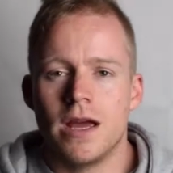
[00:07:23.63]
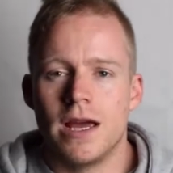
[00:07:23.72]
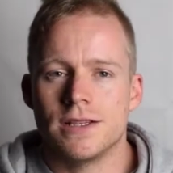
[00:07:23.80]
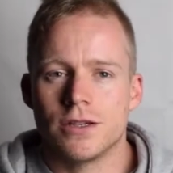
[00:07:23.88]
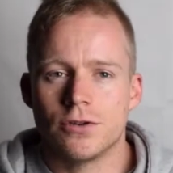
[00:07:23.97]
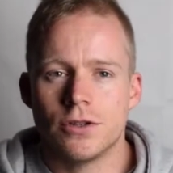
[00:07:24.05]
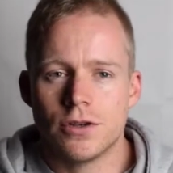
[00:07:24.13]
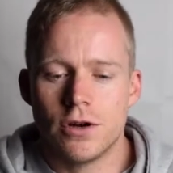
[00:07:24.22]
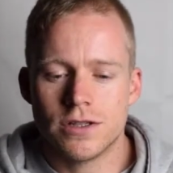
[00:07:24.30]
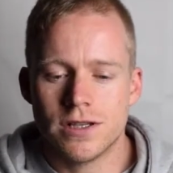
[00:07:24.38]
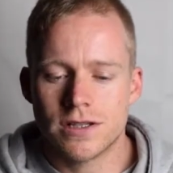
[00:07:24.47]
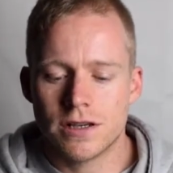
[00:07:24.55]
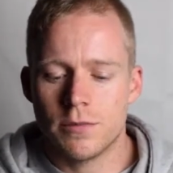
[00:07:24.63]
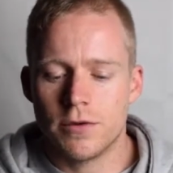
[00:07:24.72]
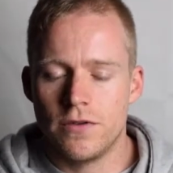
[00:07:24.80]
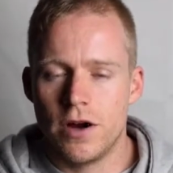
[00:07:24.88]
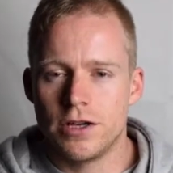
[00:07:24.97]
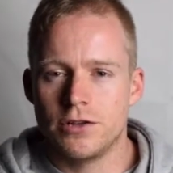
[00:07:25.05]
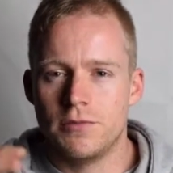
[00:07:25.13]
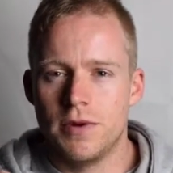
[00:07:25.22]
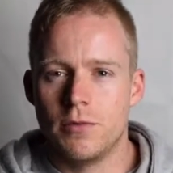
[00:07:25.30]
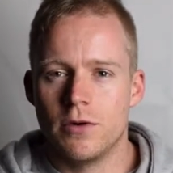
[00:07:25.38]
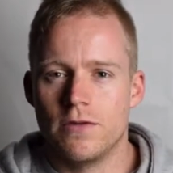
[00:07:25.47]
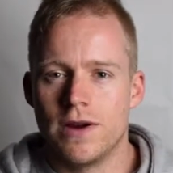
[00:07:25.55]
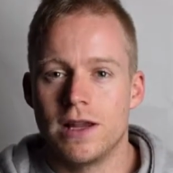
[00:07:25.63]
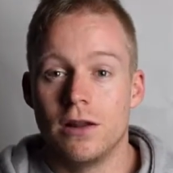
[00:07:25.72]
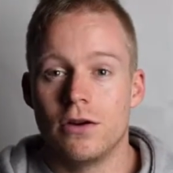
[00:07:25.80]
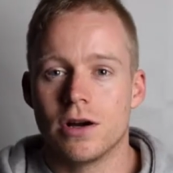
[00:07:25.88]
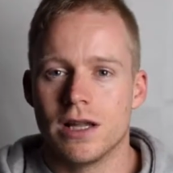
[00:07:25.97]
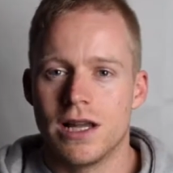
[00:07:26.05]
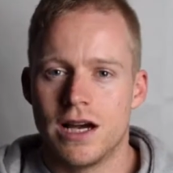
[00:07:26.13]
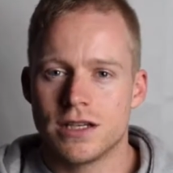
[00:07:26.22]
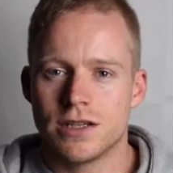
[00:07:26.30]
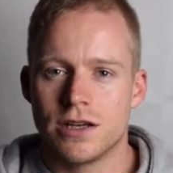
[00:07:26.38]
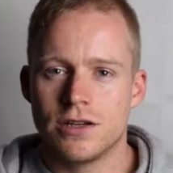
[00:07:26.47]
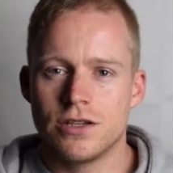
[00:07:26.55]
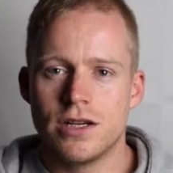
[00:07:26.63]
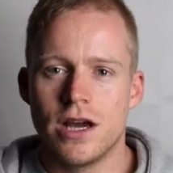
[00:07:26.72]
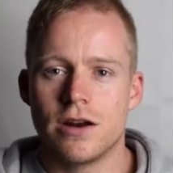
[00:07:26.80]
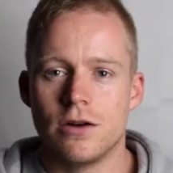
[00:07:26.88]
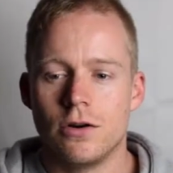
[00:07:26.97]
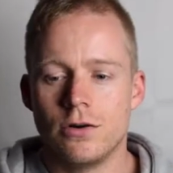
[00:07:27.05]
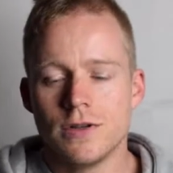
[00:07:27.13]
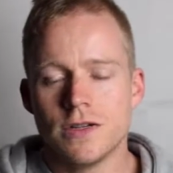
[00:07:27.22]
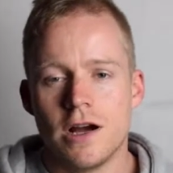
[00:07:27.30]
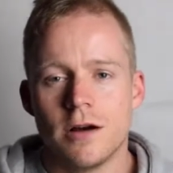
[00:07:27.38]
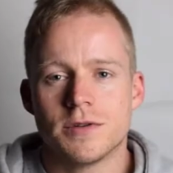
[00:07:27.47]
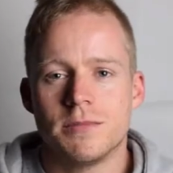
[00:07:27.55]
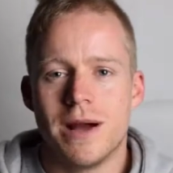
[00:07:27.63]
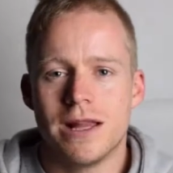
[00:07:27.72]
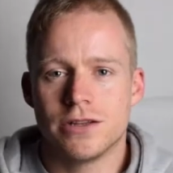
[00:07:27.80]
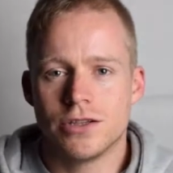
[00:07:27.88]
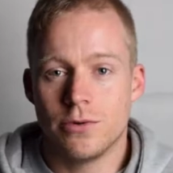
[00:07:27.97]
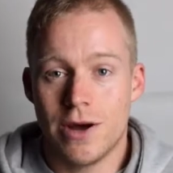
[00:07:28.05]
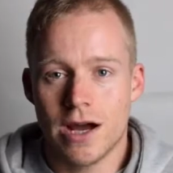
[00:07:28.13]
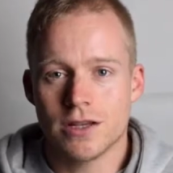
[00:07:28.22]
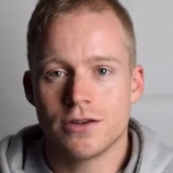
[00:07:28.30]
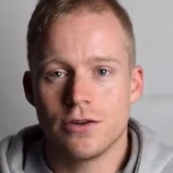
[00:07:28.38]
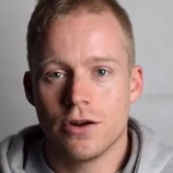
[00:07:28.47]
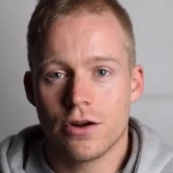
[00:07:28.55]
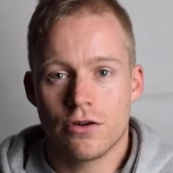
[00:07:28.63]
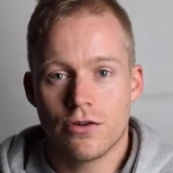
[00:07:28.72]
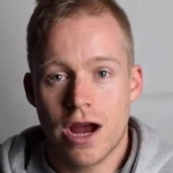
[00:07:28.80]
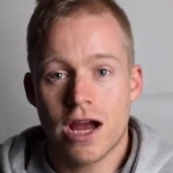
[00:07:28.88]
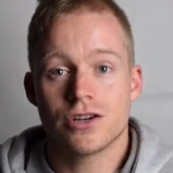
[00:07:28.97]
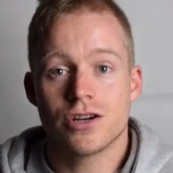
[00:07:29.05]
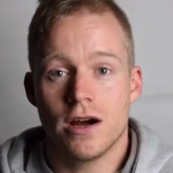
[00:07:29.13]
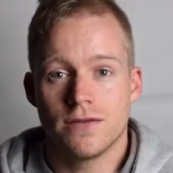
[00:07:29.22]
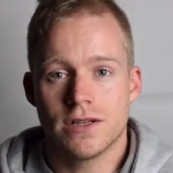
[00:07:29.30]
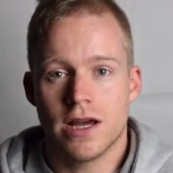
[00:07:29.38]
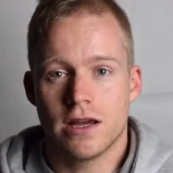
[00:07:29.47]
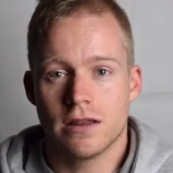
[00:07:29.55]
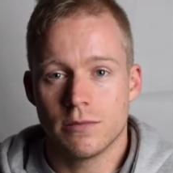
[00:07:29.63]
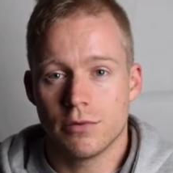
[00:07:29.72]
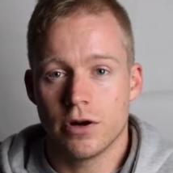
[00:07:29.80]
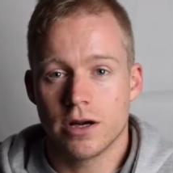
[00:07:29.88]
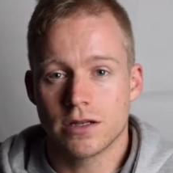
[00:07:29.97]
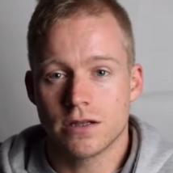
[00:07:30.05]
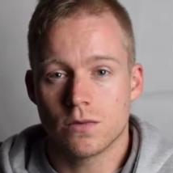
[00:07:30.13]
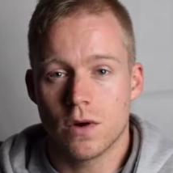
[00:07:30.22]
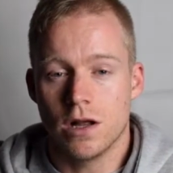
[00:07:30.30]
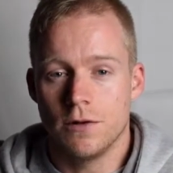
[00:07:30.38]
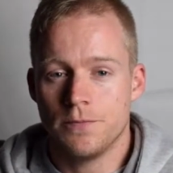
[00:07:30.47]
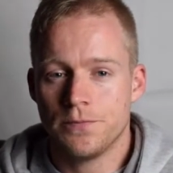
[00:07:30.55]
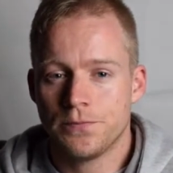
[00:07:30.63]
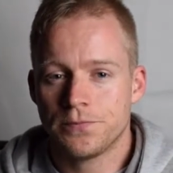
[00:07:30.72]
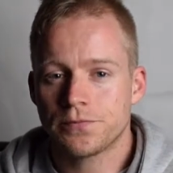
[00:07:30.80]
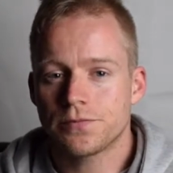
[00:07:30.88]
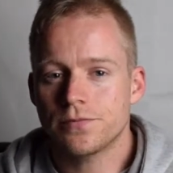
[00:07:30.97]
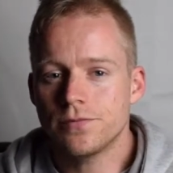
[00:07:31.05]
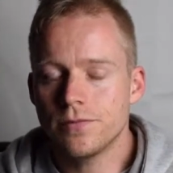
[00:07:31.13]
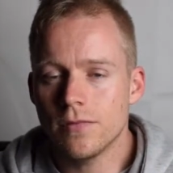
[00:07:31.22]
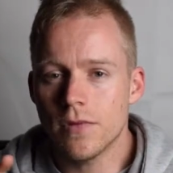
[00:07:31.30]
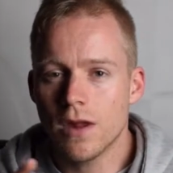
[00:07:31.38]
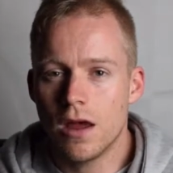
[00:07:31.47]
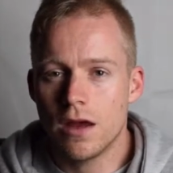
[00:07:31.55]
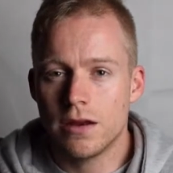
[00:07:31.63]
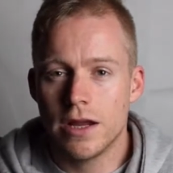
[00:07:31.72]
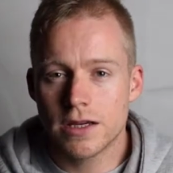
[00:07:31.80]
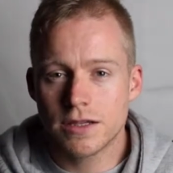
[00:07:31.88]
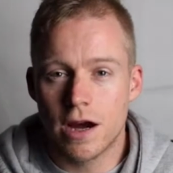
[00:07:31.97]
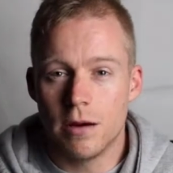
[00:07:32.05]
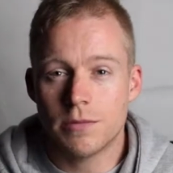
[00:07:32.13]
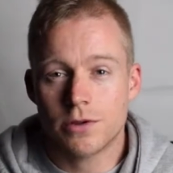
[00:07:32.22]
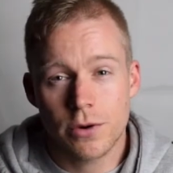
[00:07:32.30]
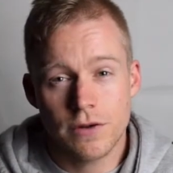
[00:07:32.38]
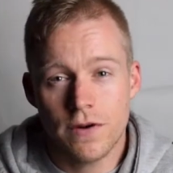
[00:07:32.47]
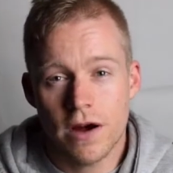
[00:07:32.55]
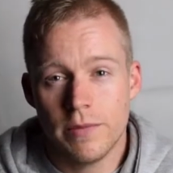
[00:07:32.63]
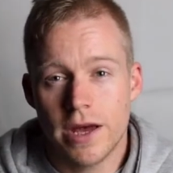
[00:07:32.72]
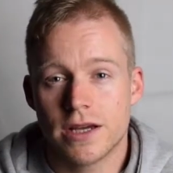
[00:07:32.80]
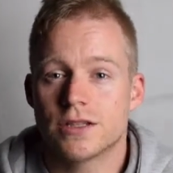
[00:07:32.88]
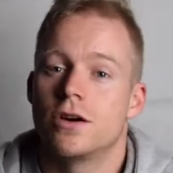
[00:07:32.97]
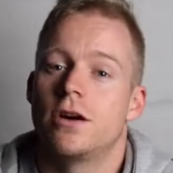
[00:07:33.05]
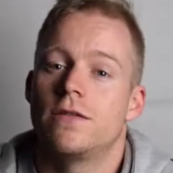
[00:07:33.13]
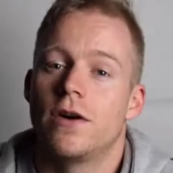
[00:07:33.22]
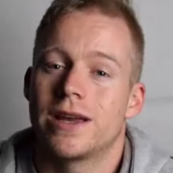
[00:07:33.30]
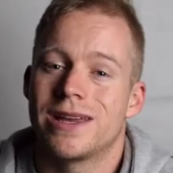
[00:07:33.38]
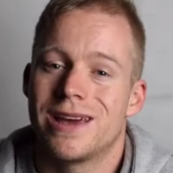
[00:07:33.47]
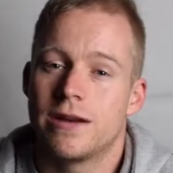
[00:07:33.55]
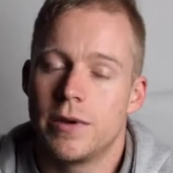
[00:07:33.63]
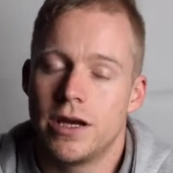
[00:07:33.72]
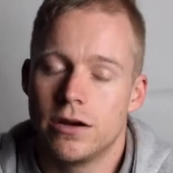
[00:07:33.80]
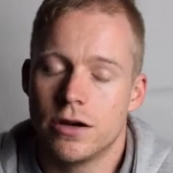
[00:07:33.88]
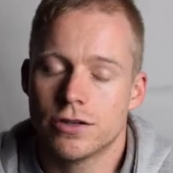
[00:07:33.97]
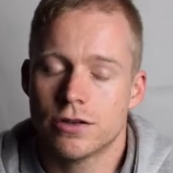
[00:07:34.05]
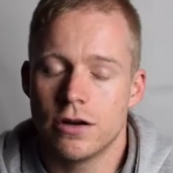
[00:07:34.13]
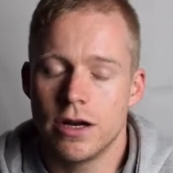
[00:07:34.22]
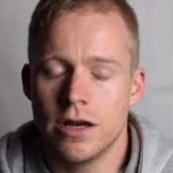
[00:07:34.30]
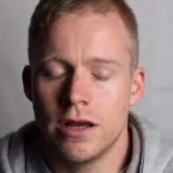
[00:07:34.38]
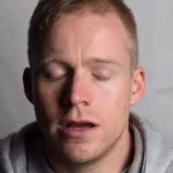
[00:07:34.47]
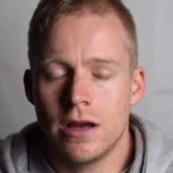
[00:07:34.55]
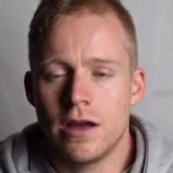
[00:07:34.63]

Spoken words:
It's a good dose and it's going to provide you a bit more of a longer lasting energy, and it'll also help to balance you out so you don't crash after taking the product as well. Next up, 25 megs of hygenamine hydrochloride.